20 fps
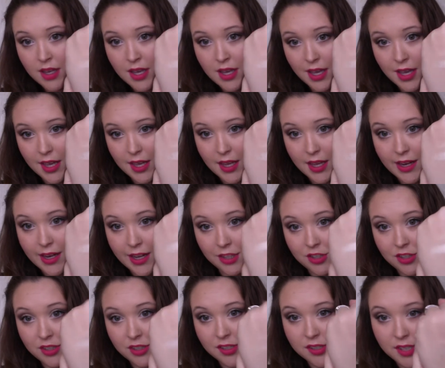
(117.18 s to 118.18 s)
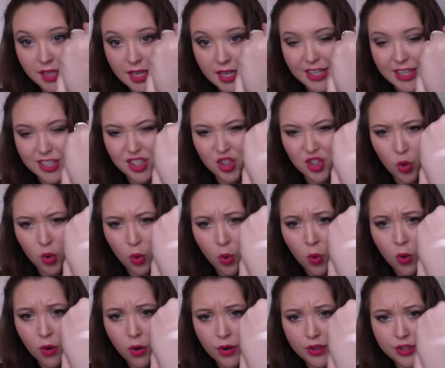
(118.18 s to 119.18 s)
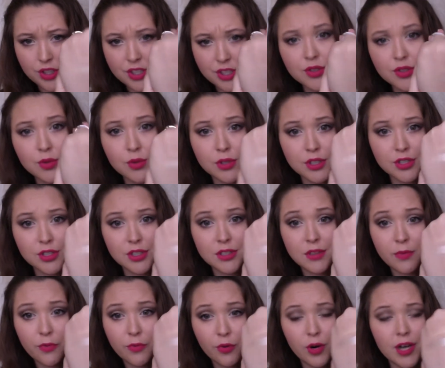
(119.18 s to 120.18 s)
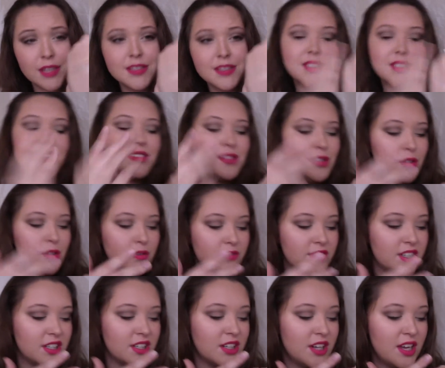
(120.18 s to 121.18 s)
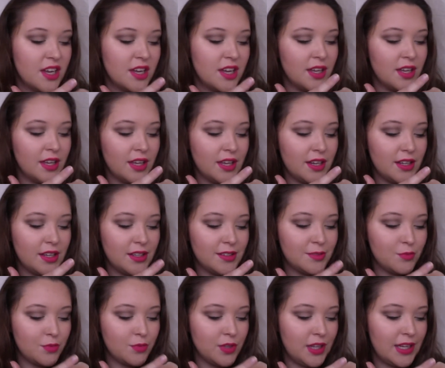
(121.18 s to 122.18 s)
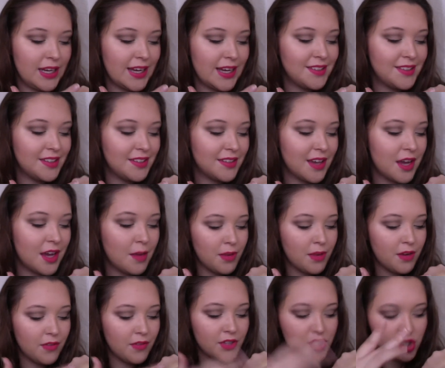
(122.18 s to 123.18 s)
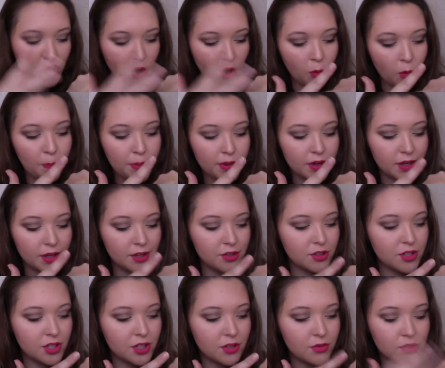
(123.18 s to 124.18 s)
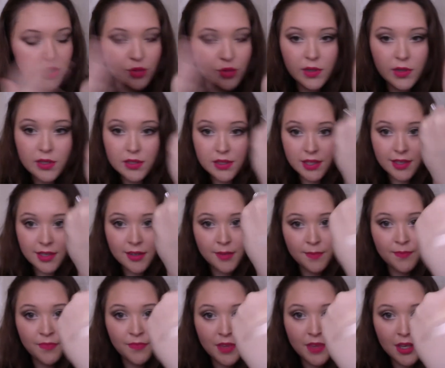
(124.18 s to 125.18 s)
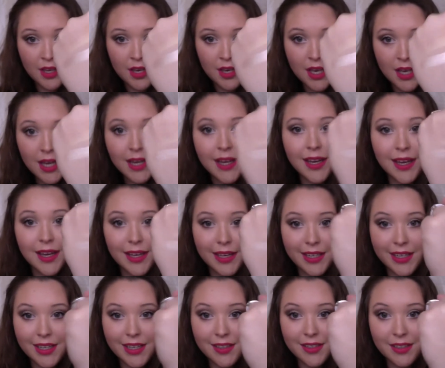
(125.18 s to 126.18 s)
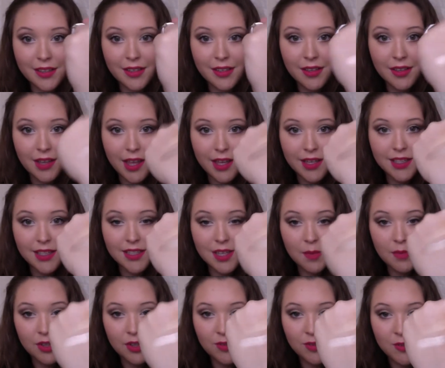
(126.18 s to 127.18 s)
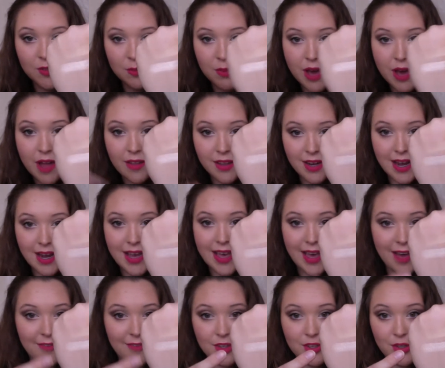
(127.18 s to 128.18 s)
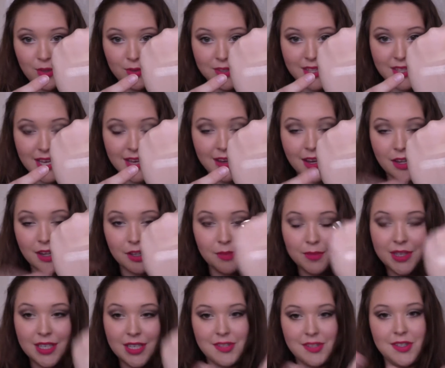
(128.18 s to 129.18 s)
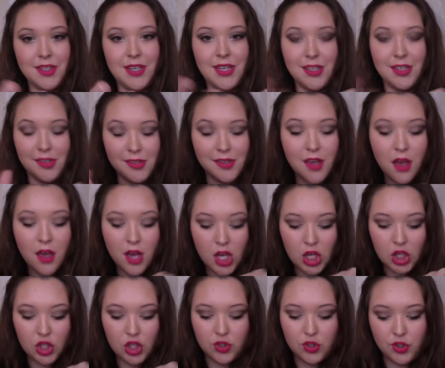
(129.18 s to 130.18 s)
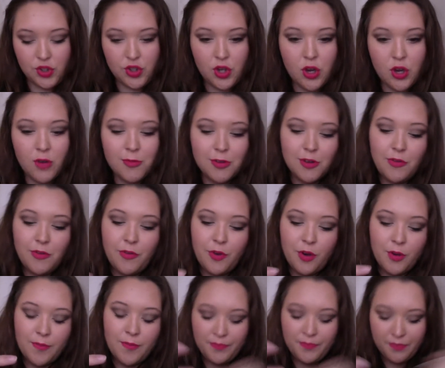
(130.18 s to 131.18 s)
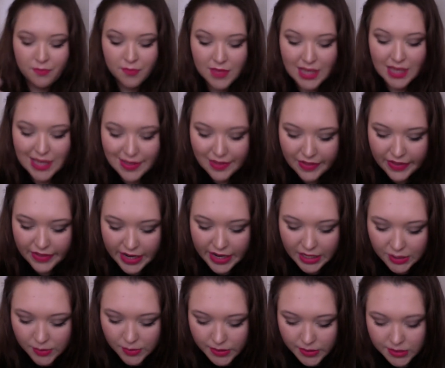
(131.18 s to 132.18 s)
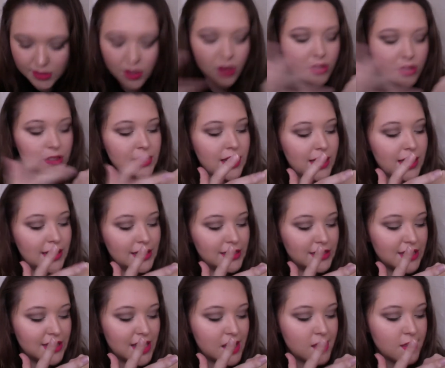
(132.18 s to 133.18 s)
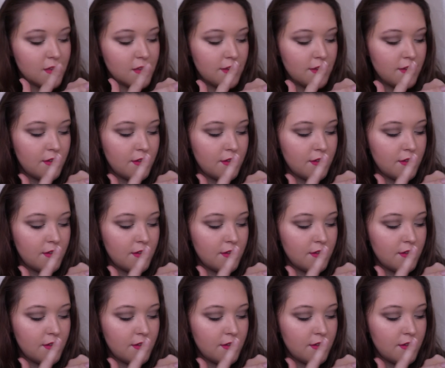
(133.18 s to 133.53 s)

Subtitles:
And as you can see, it is gorgeous, gorgeous frosty silver. It is really nice. It's got of a taupe undertone to it. And anytime I use this palette, I have to use that color because it is so beautiful. And then the next one is called Tiny Death.